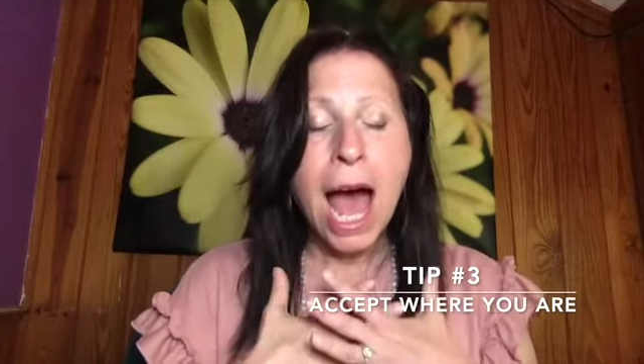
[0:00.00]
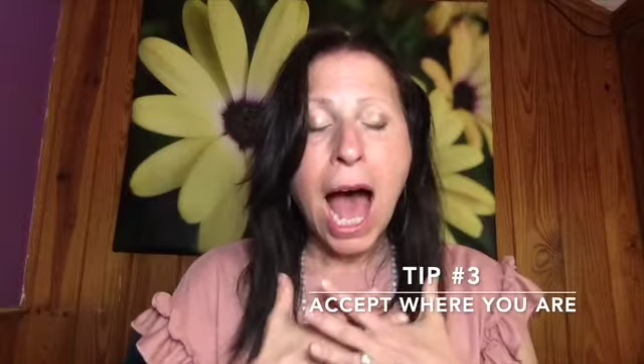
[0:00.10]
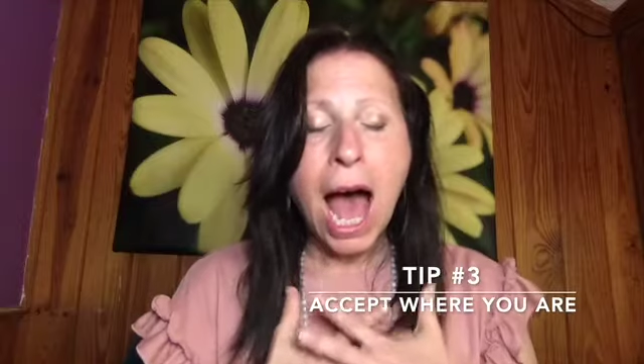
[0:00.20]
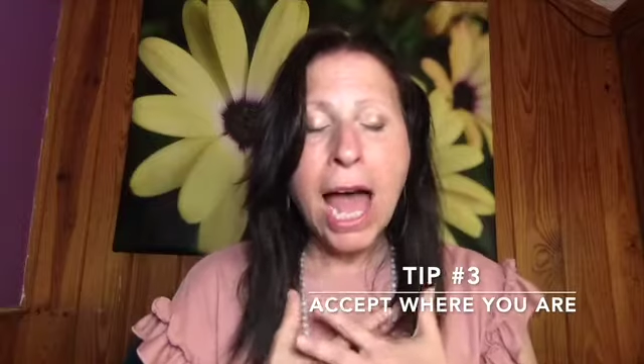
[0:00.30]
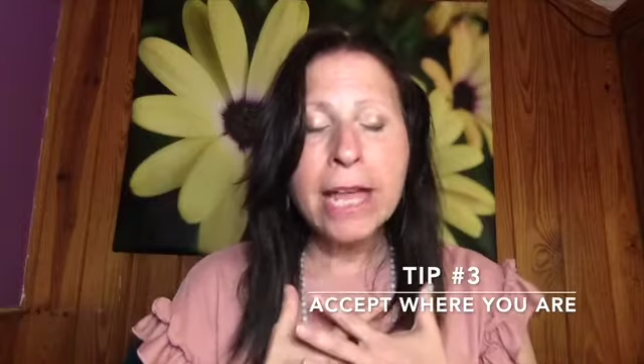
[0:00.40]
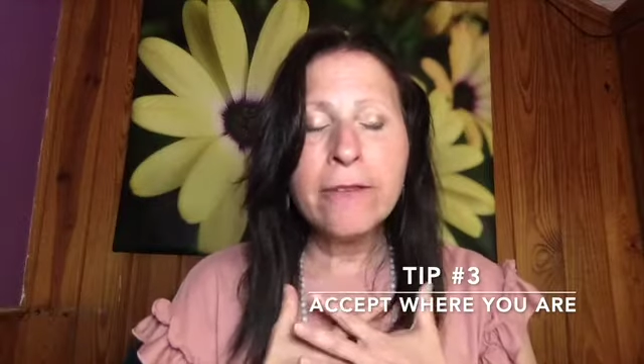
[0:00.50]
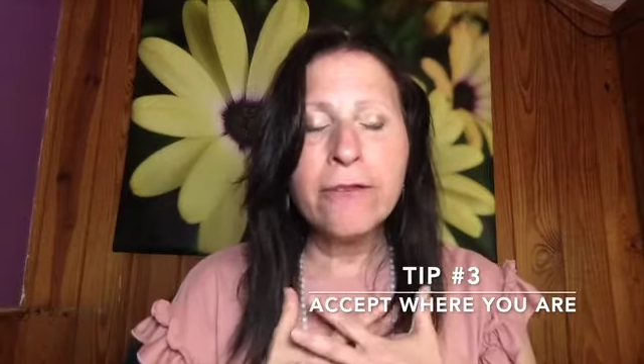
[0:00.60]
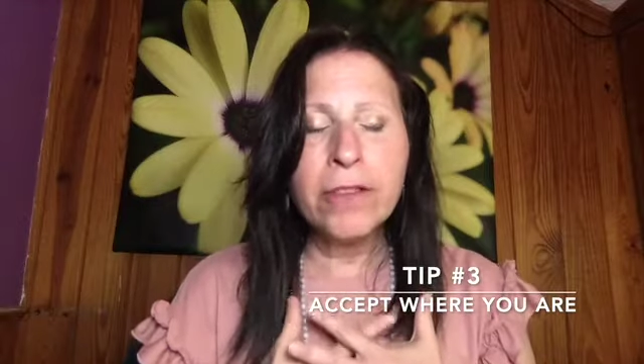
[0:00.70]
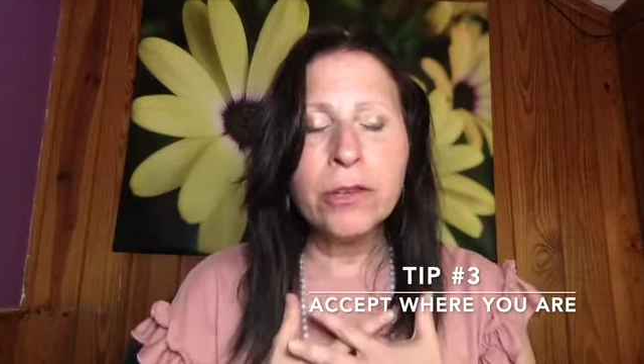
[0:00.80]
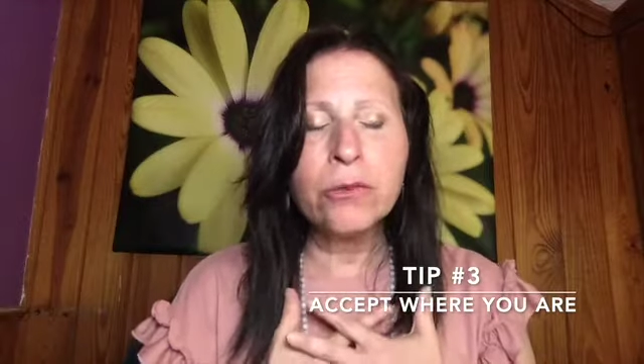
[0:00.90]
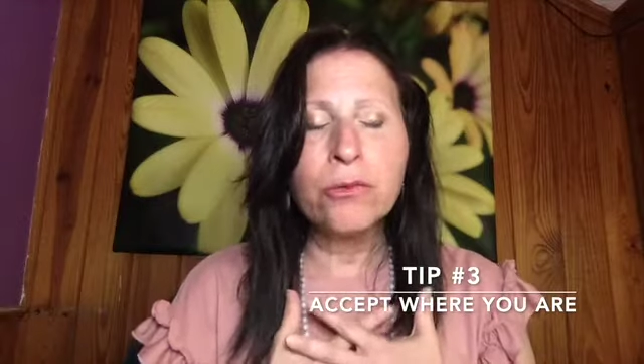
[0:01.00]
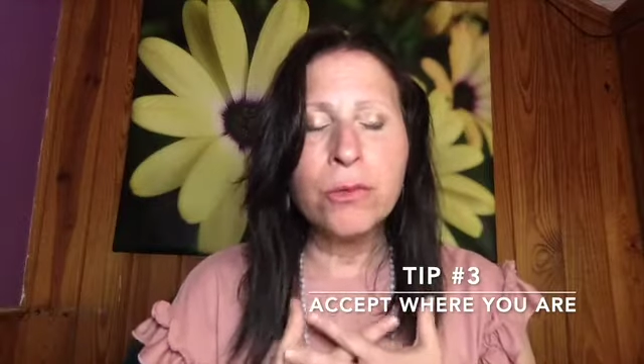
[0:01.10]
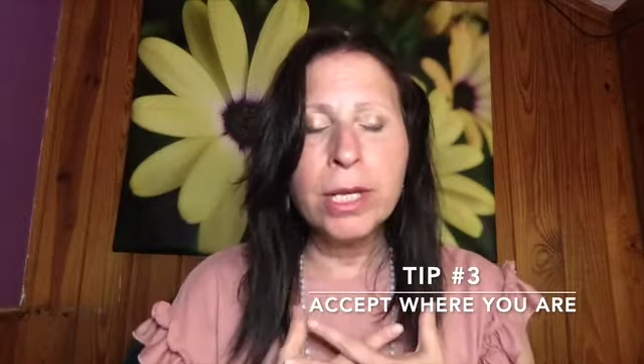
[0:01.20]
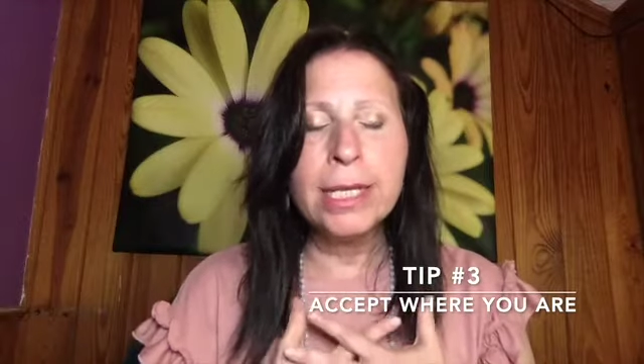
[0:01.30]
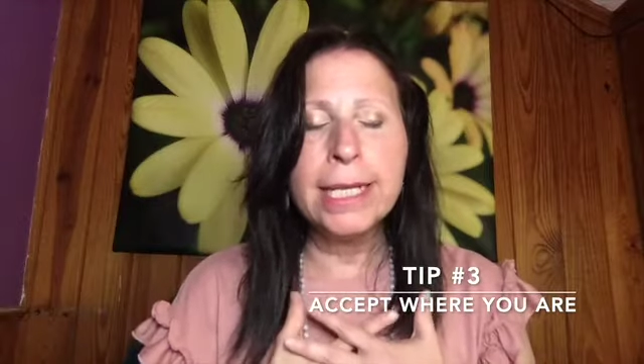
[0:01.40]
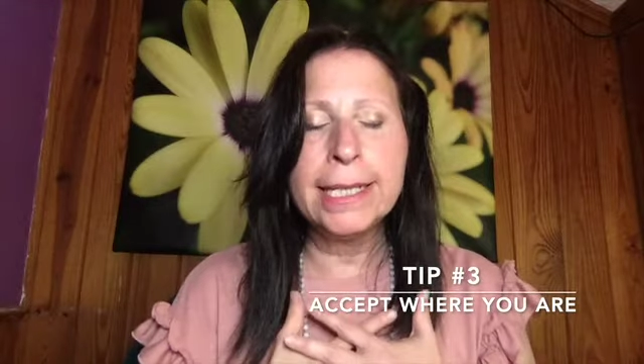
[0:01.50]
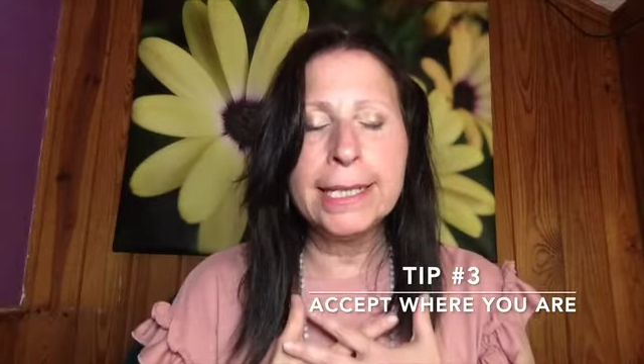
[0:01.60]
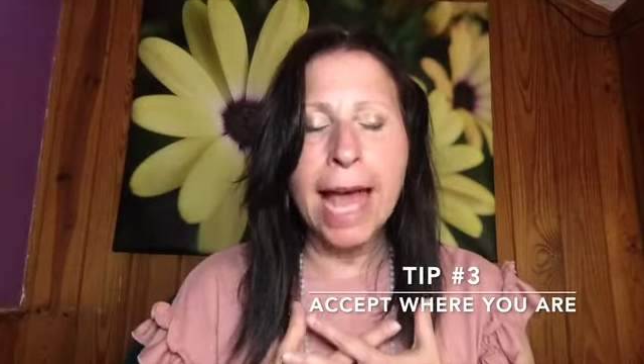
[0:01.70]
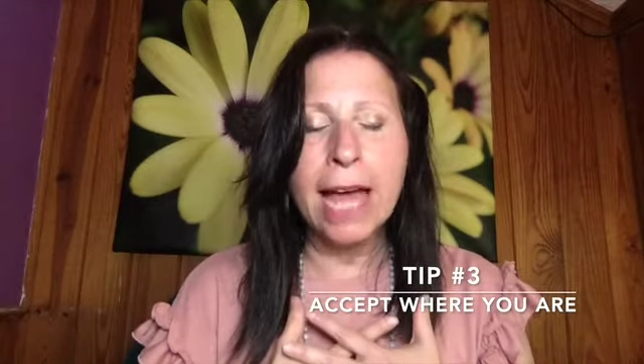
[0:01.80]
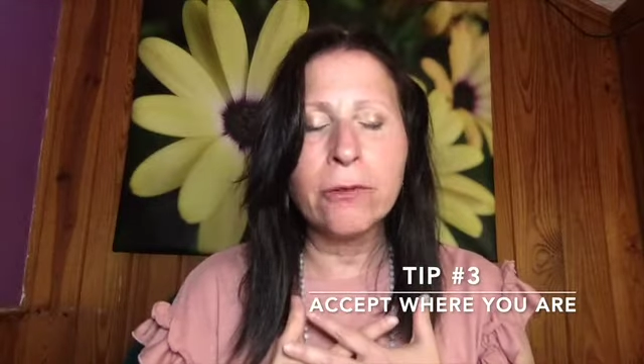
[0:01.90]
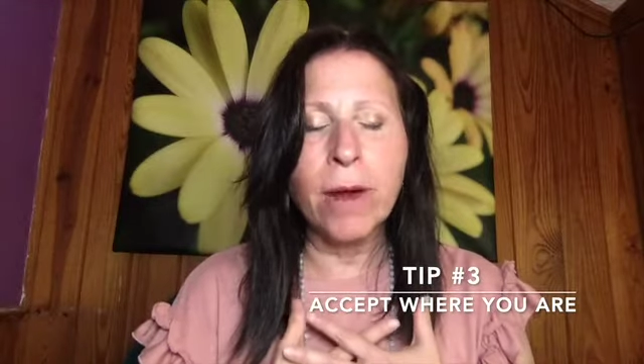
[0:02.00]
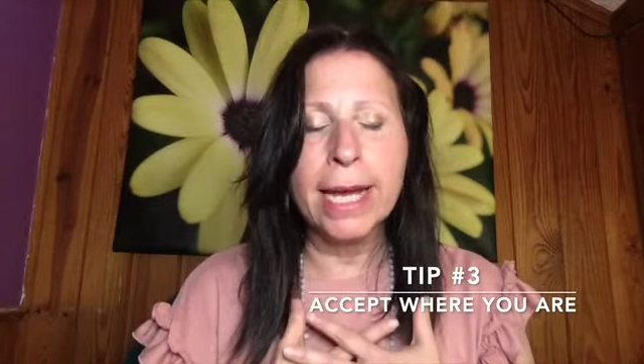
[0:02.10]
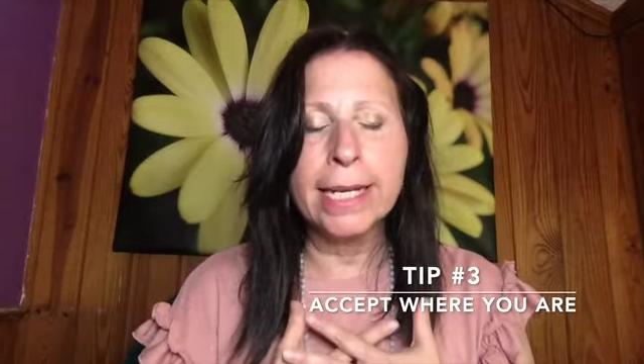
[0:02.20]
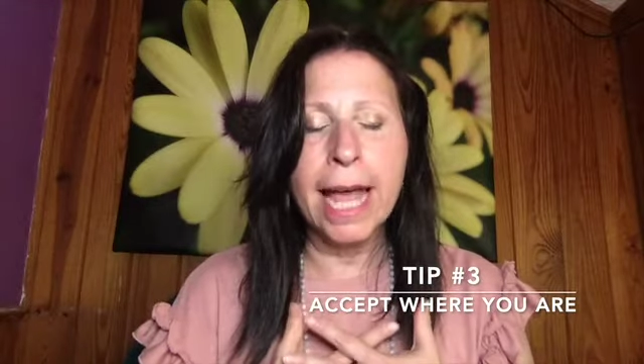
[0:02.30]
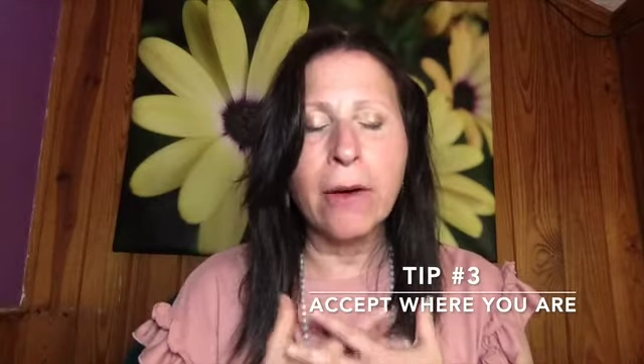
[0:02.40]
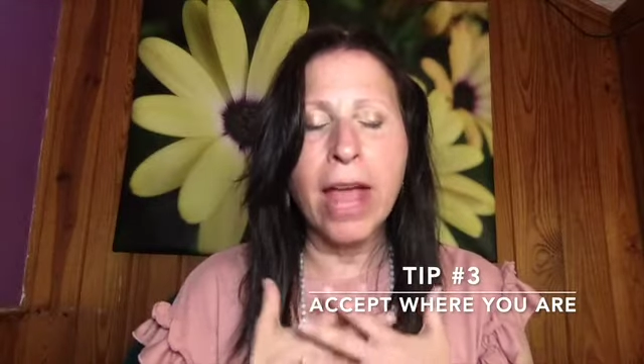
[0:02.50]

I feel really sad right now,